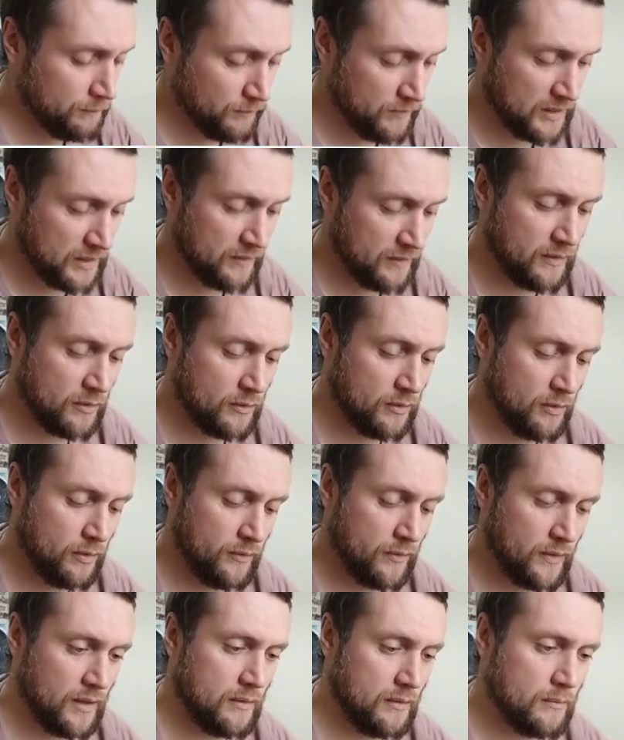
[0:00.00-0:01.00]
and the
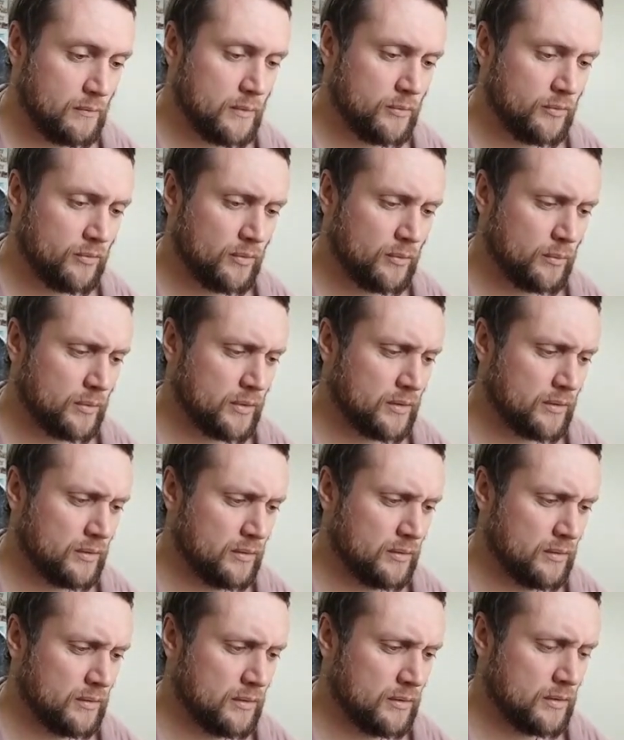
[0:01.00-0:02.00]
other, where was the other one at?
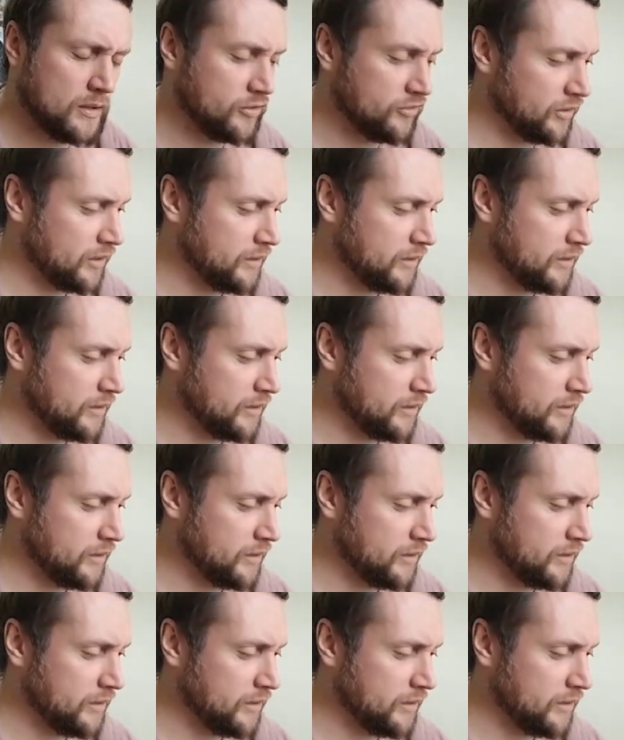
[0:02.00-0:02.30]
Oh, it's on